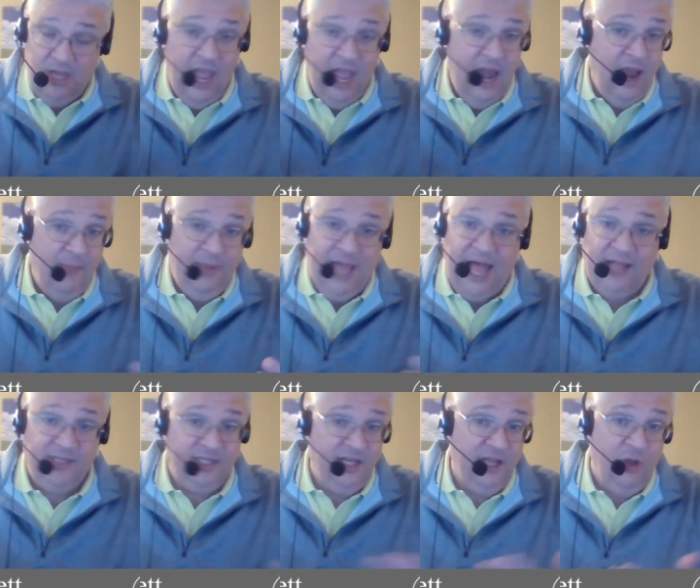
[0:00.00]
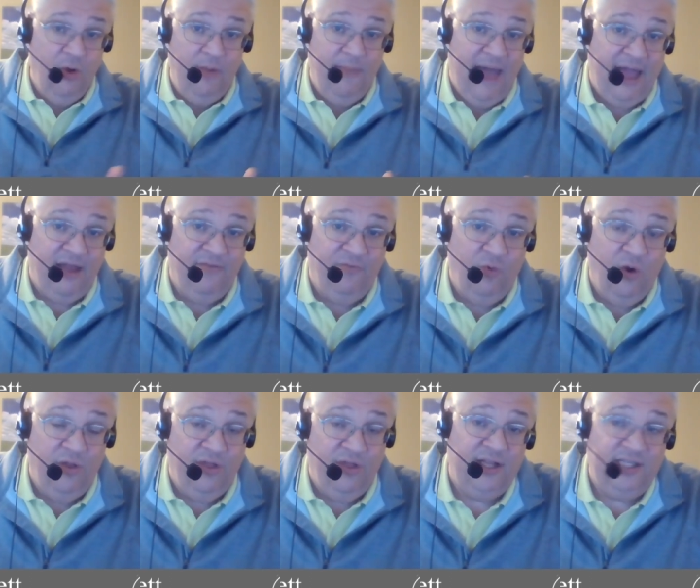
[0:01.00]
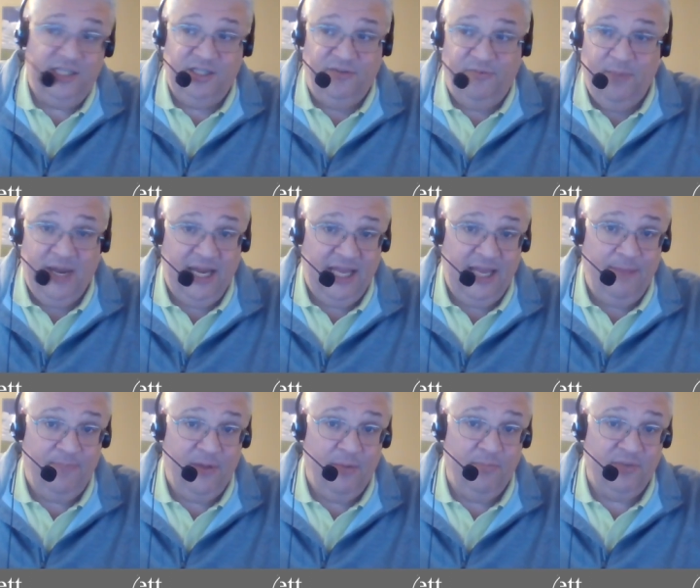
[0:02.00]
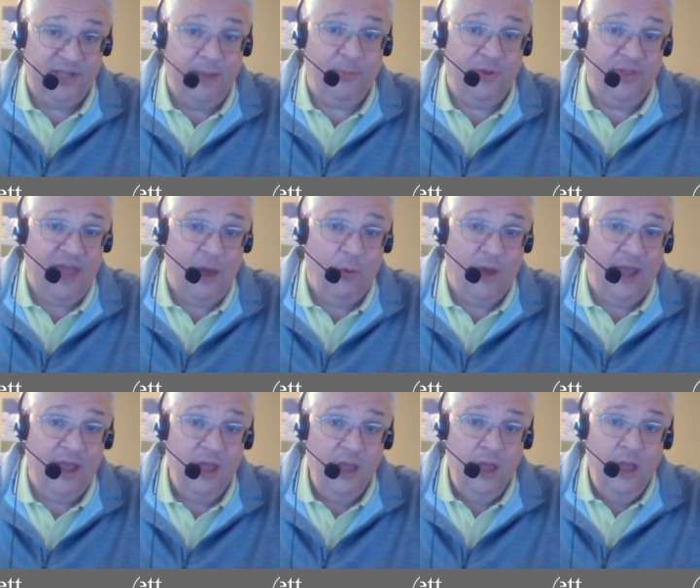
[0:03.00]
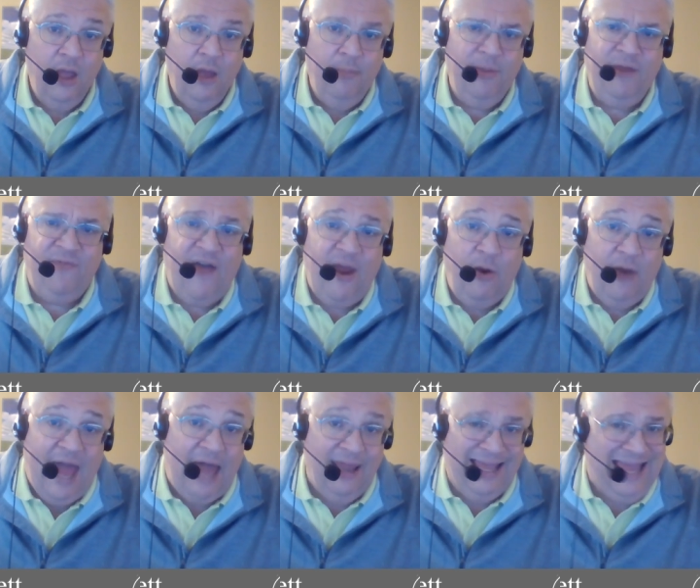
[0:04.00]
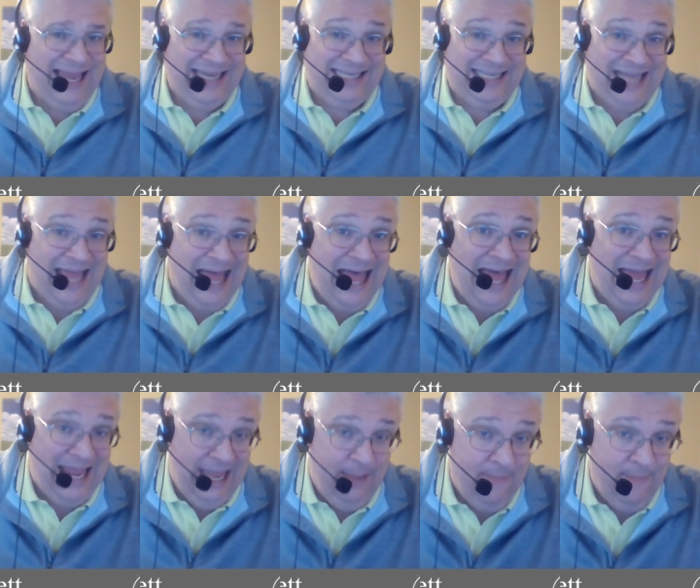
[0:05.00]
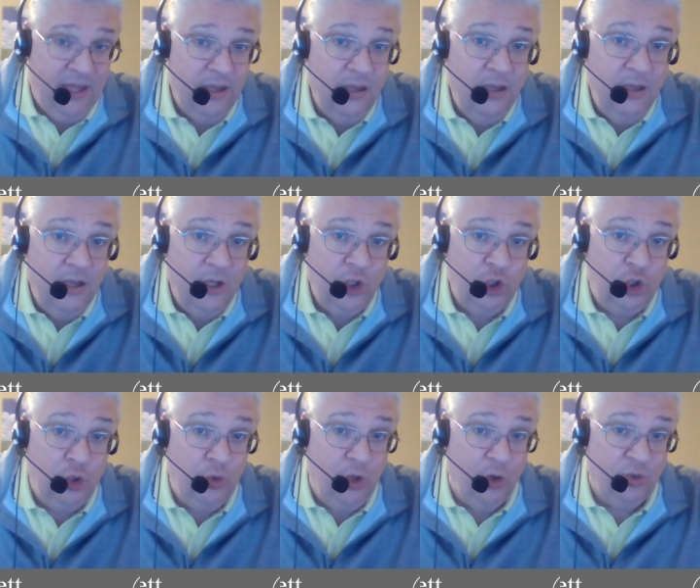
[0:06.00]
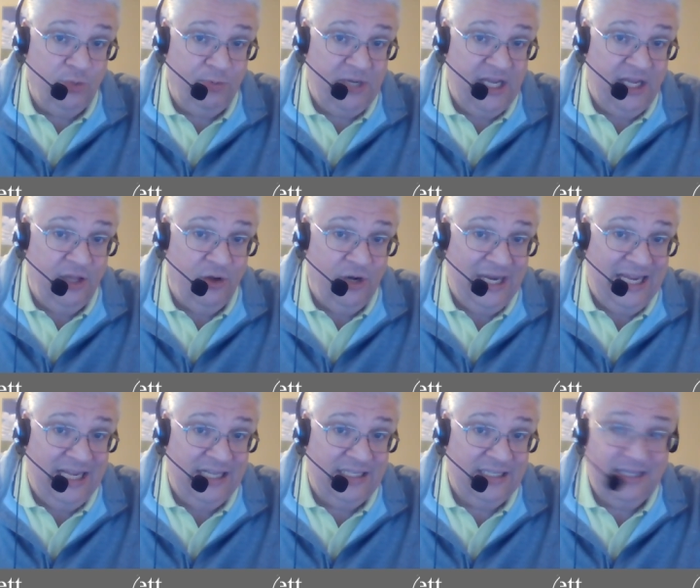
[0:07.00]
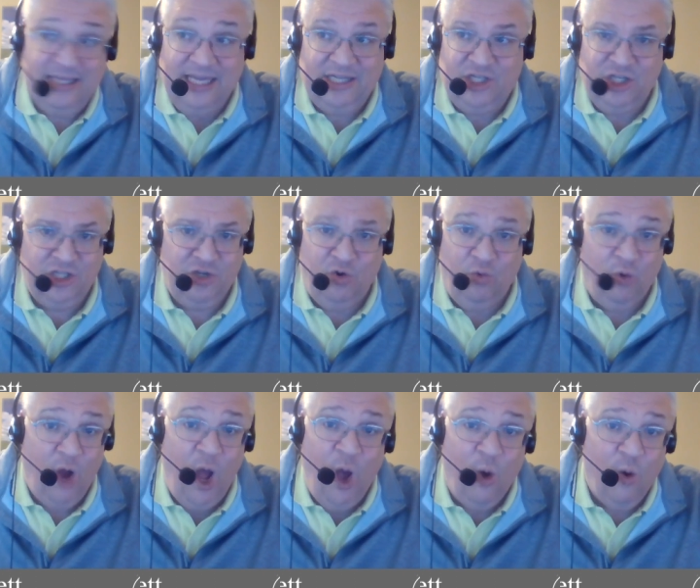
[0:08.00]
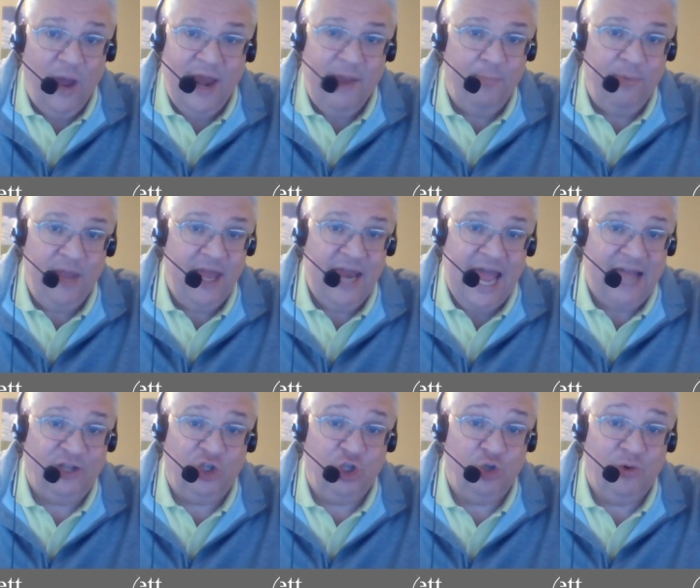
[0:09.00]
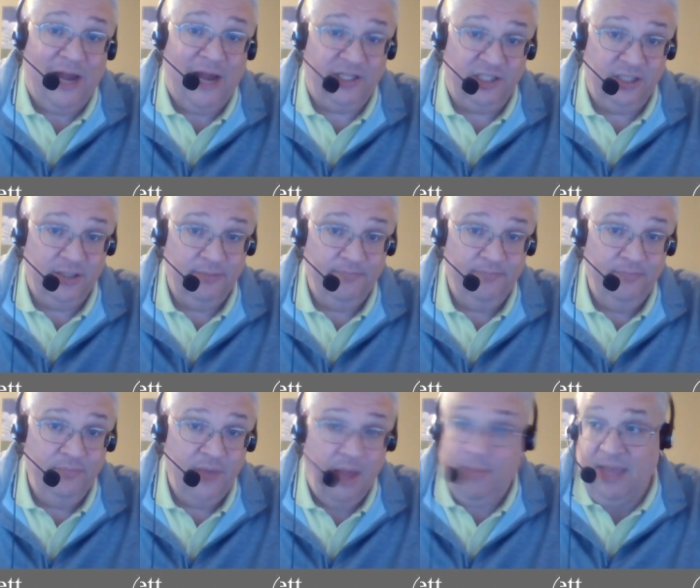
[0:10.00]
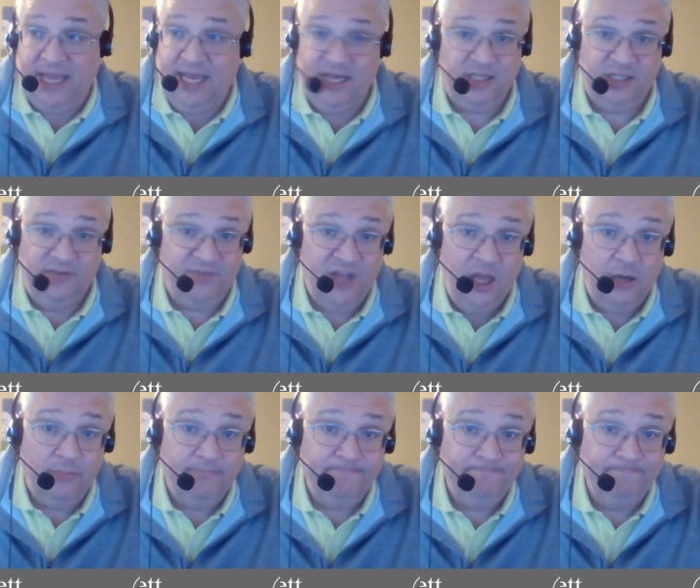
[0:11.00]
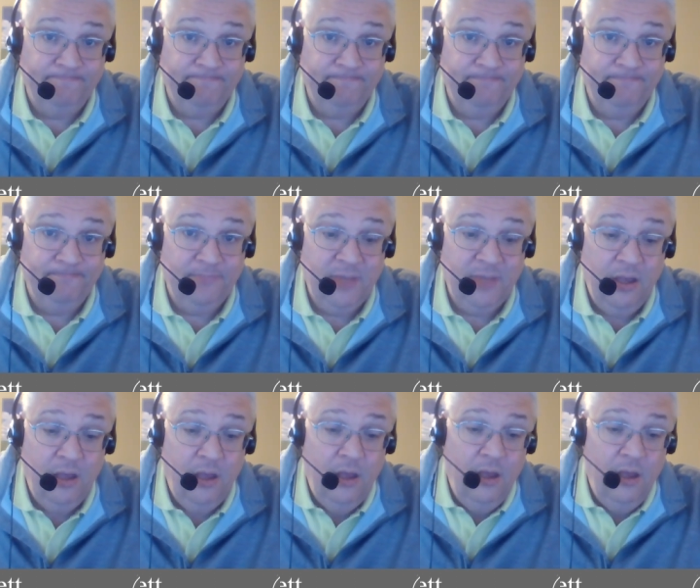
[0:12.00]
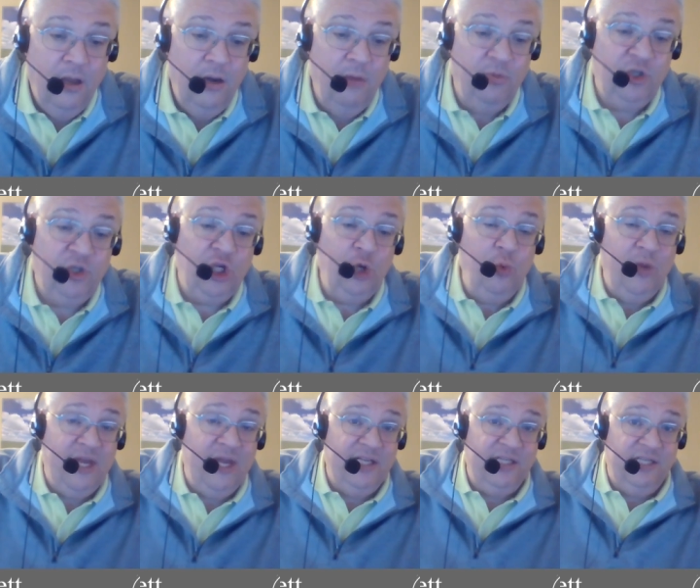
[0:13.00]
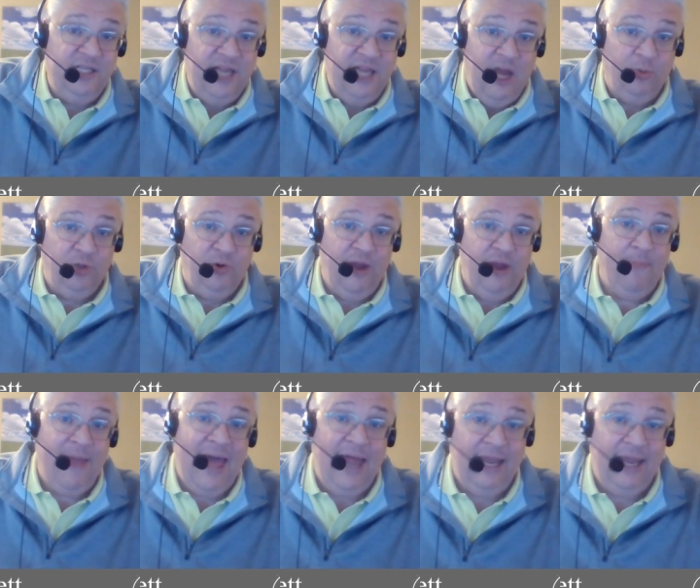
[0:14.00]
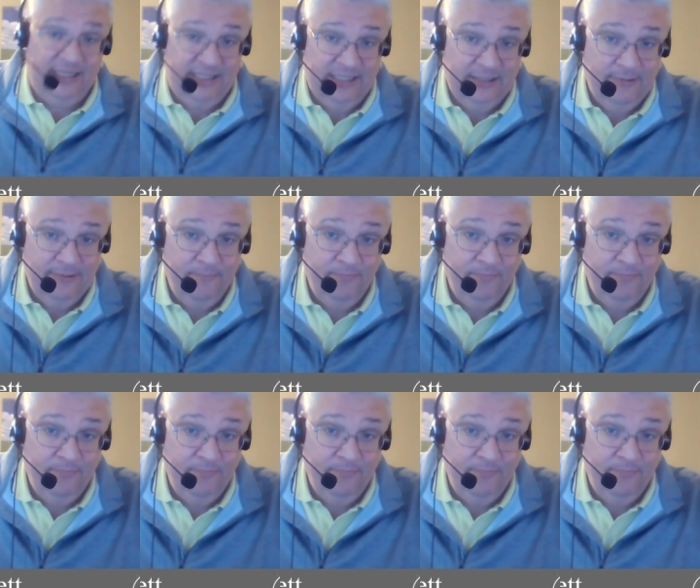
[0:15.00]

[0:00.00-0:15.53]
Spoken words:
And I'm constantly going back and forth, and it's easy for me to keep them separate that way. But if I don't allocate time to those particular needs, they just grow, and it adds stress. I'm not getting stuff done. Number 2 is it helps create balance.